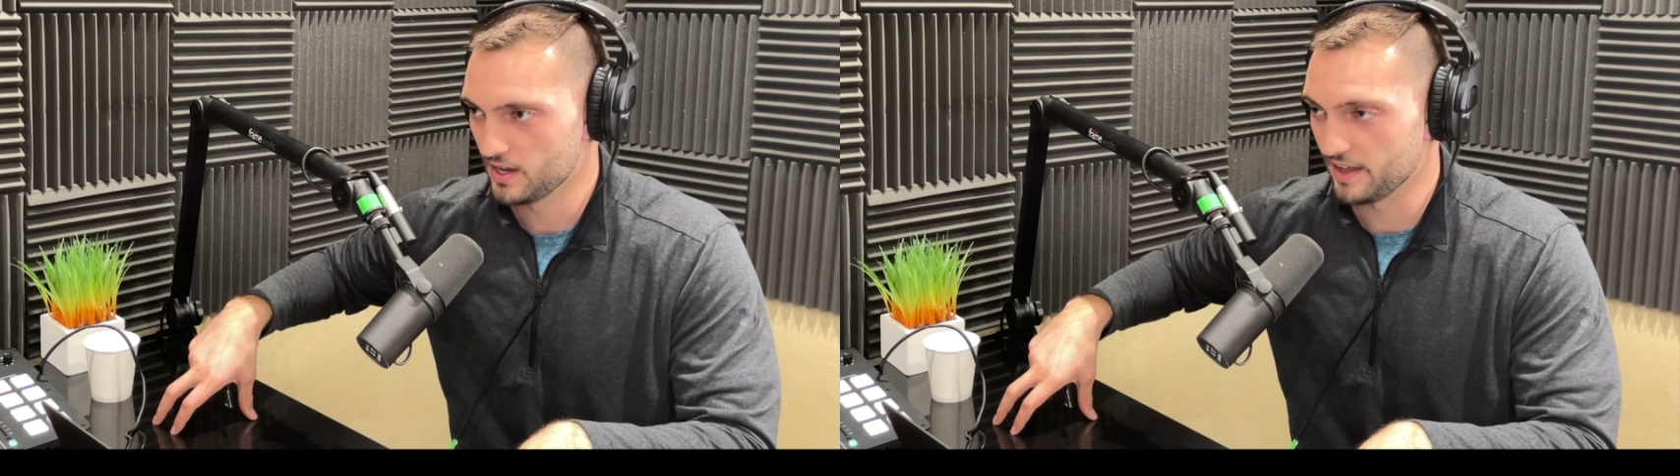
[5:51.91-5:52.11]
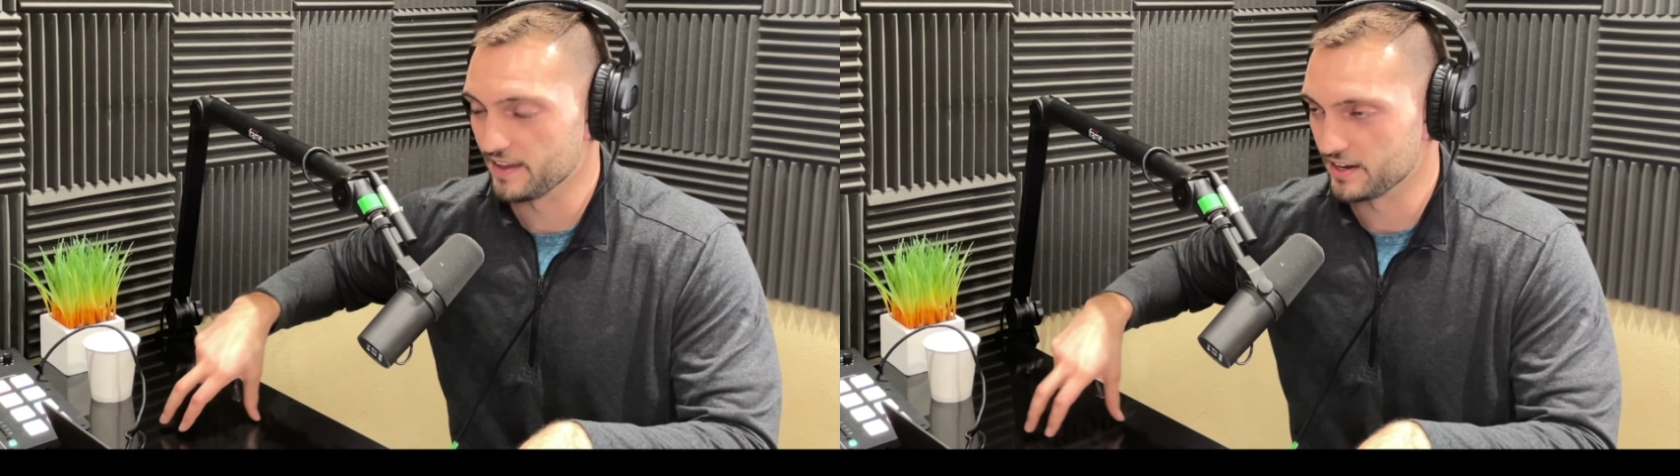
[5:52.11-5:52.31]

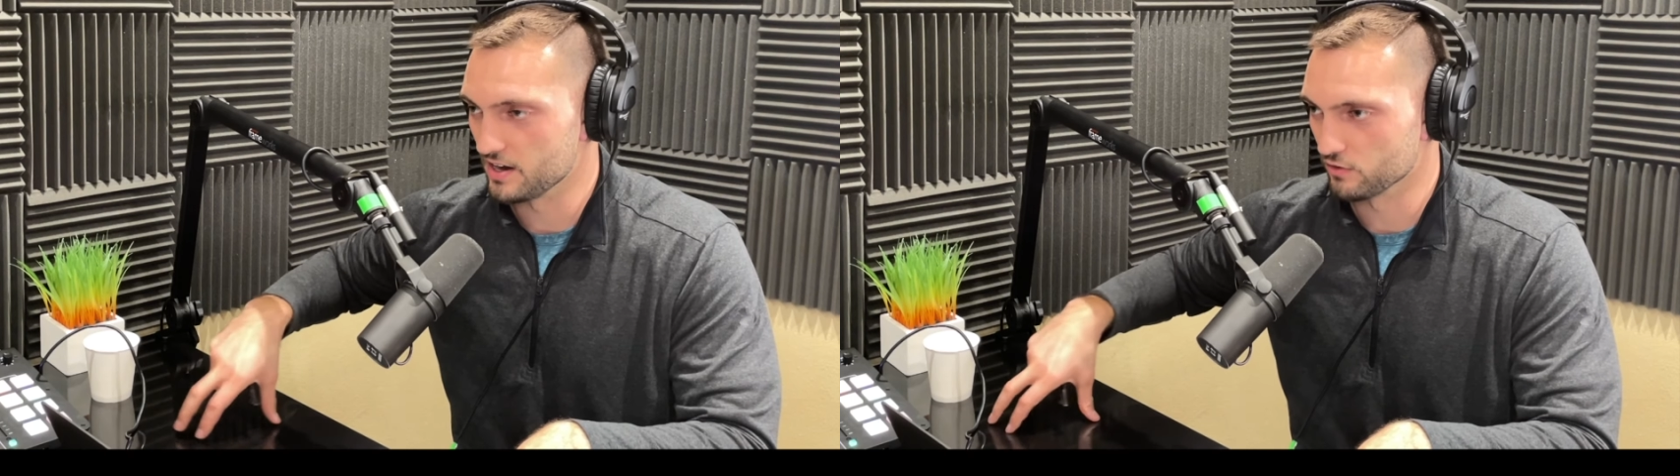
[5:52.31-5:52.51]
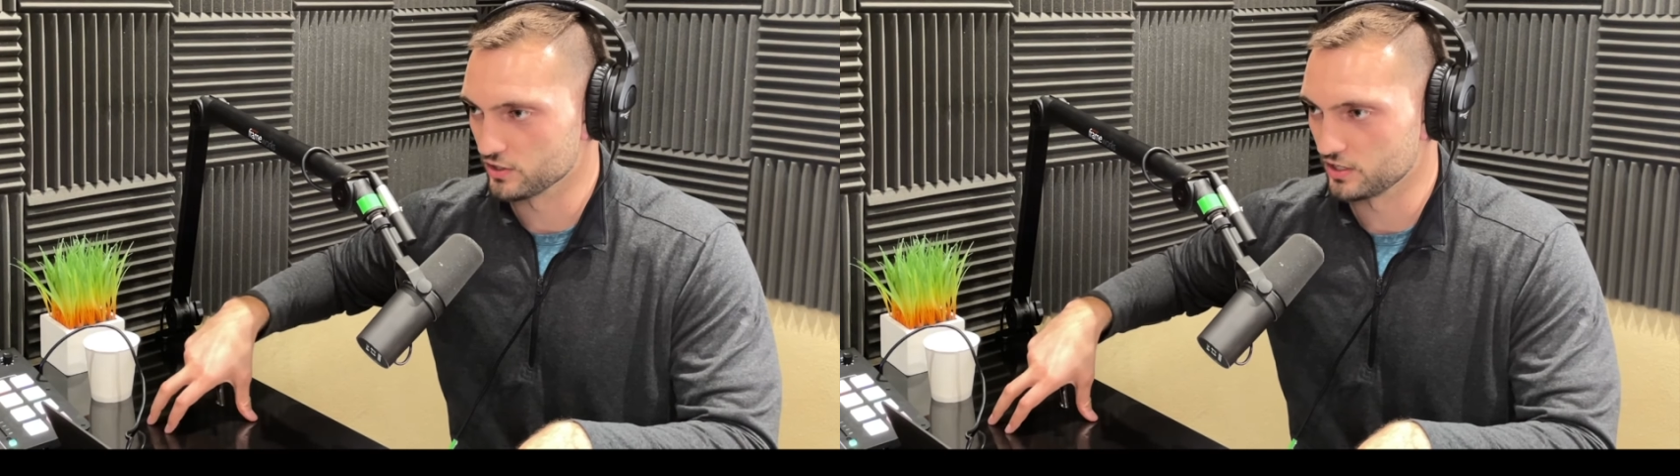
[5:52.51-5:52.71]
and they had
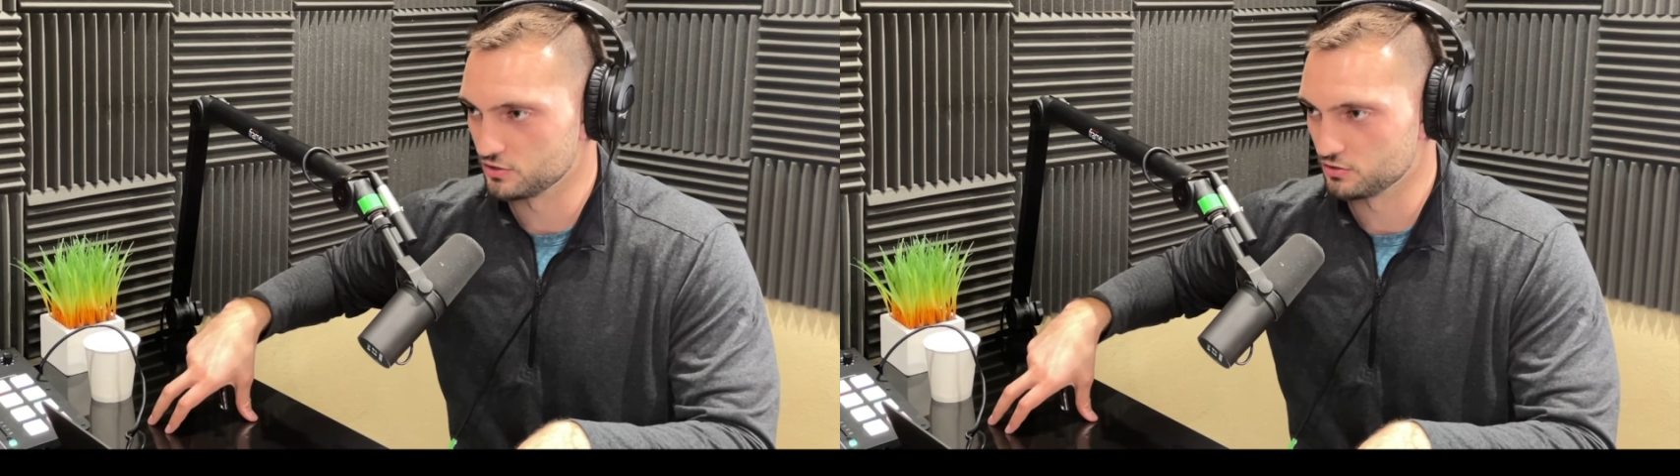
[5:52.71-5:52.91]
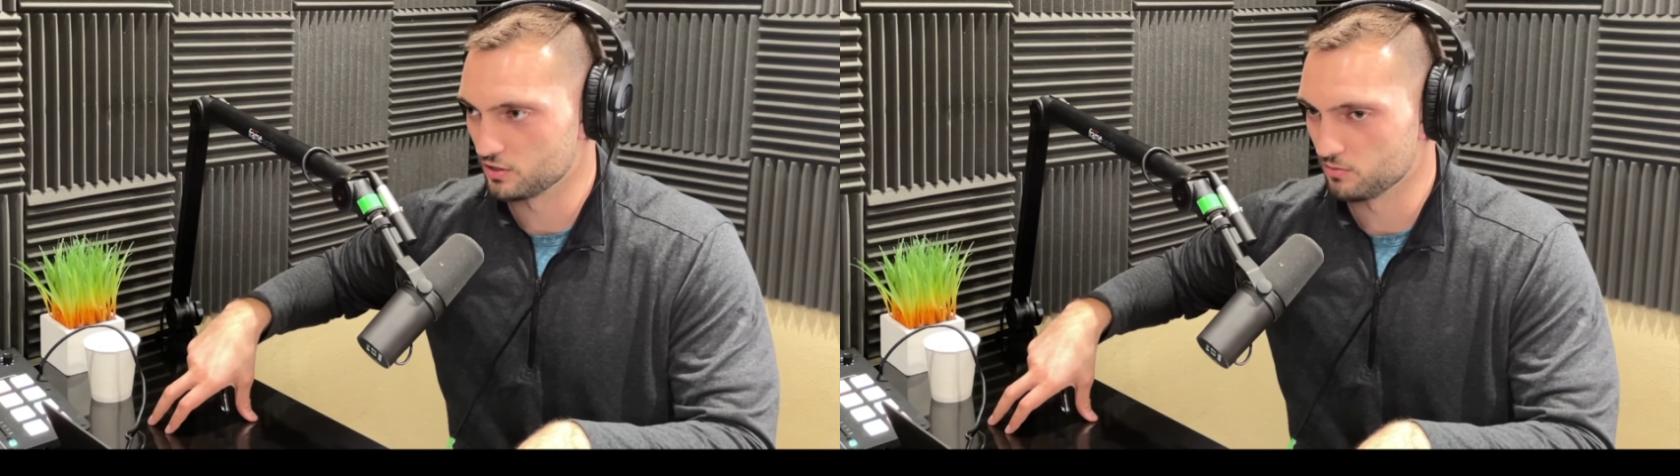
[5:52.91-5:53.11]
never done
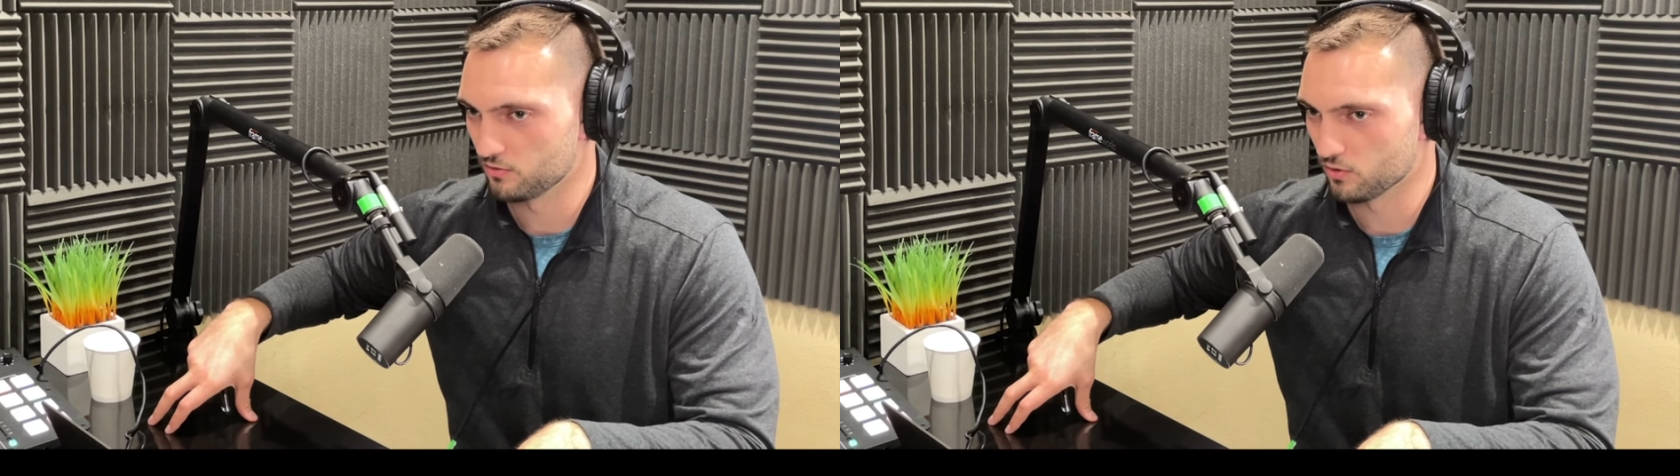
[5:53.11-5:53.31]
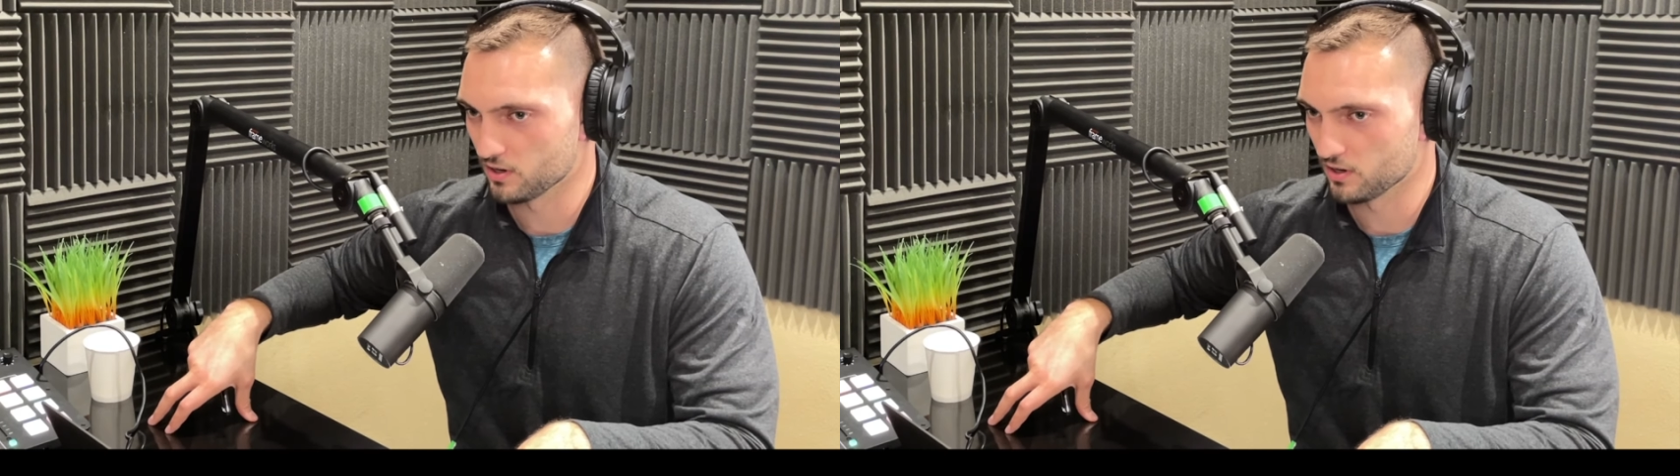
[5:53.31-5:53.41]
judo before.